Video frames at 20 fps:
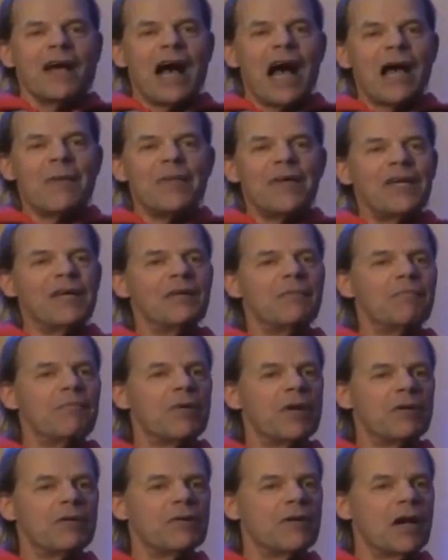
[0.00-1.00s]
getting
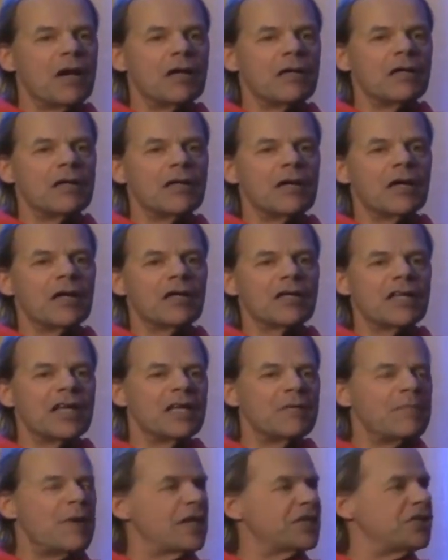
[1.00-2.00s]

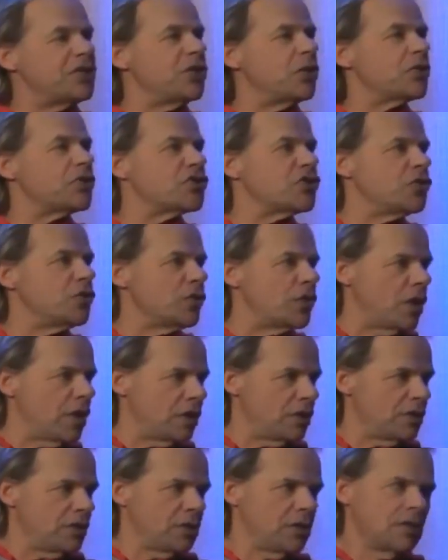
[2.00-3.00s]
back to
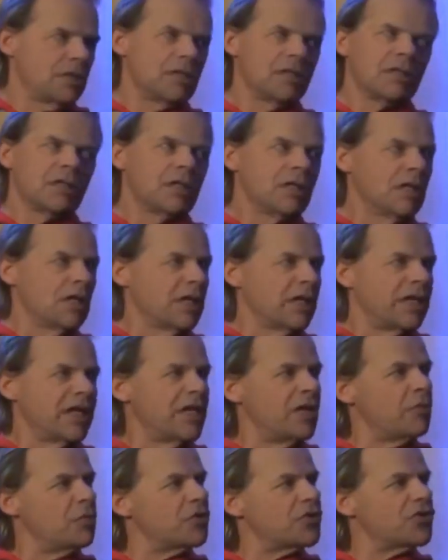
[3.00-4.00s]
Yokozuna,
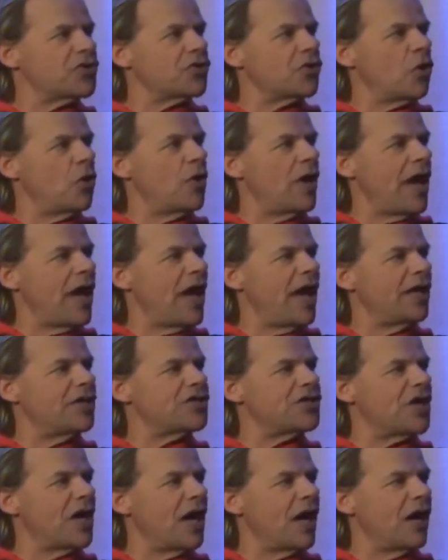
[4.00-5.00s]
he was so
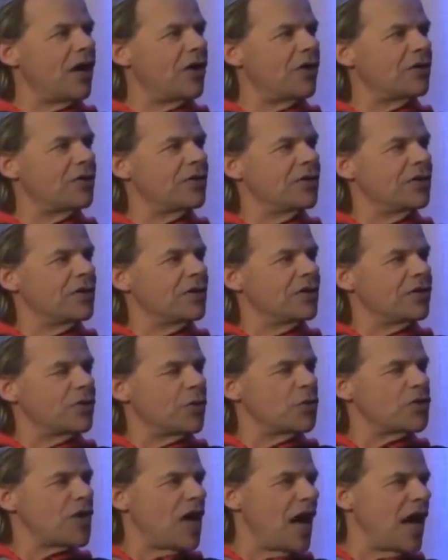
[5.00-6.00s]
agile.
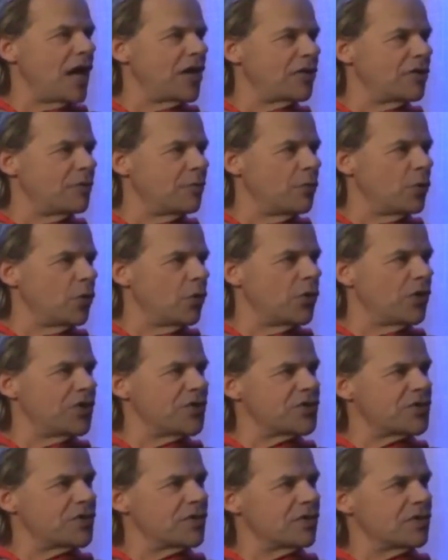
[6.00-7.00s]
Those island
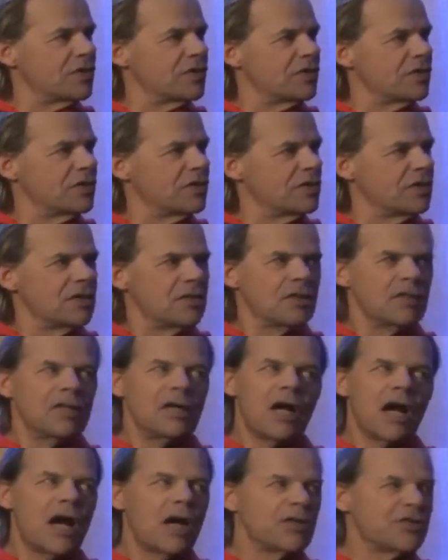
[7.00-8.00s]
boys
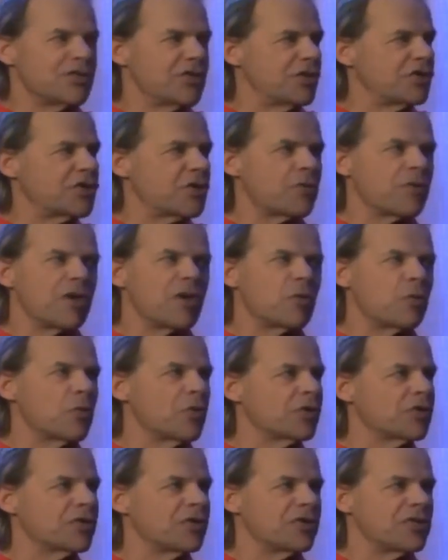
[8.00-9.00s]
are such great
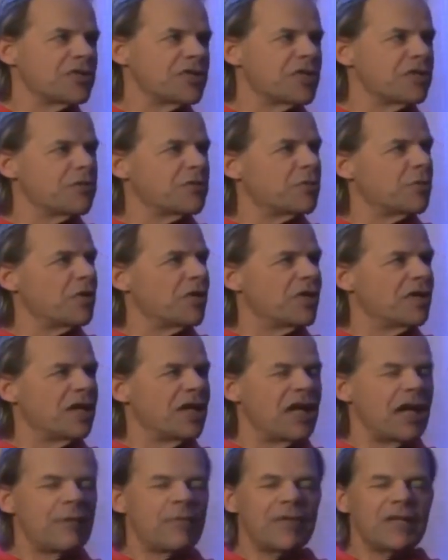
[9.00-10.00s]
workers, and he was one.
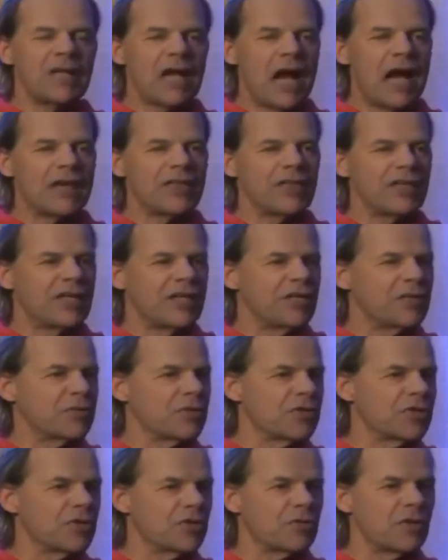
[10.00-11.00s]
I mean, I think he's
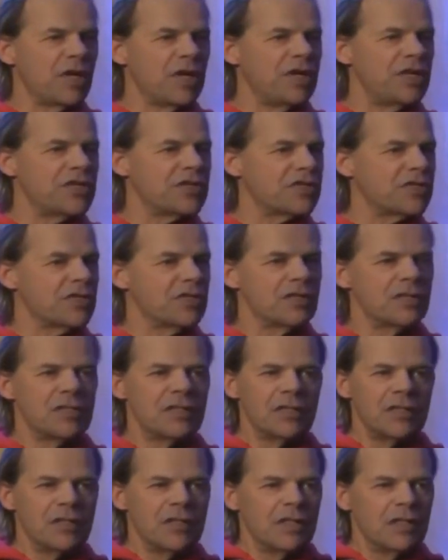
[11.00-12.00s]
one of the greatest
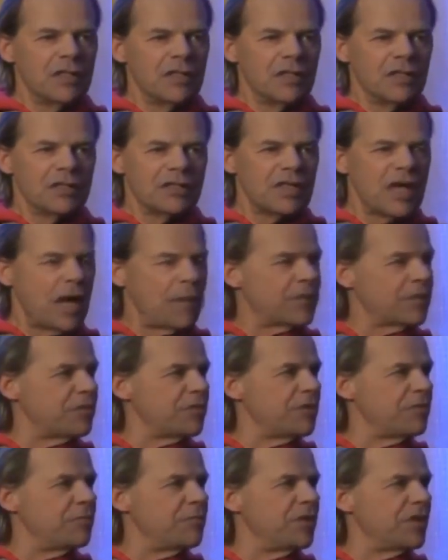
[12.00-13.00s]
top
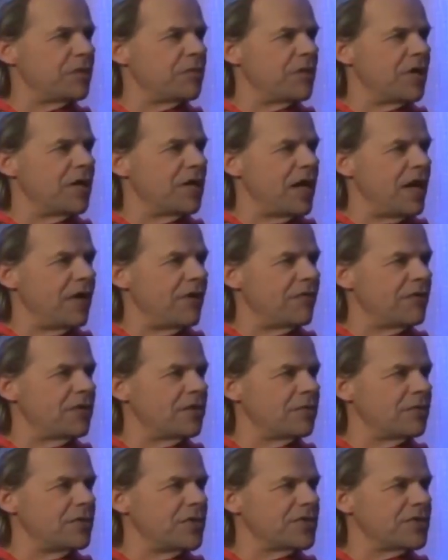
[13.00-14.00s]
3 big men ever
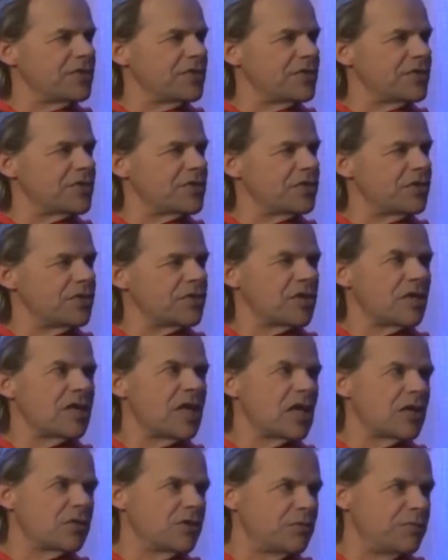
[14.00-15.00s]
in the business. There's a
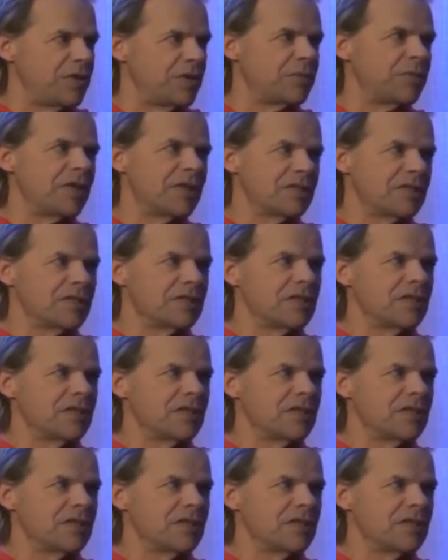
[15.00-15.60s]
lot of good big men,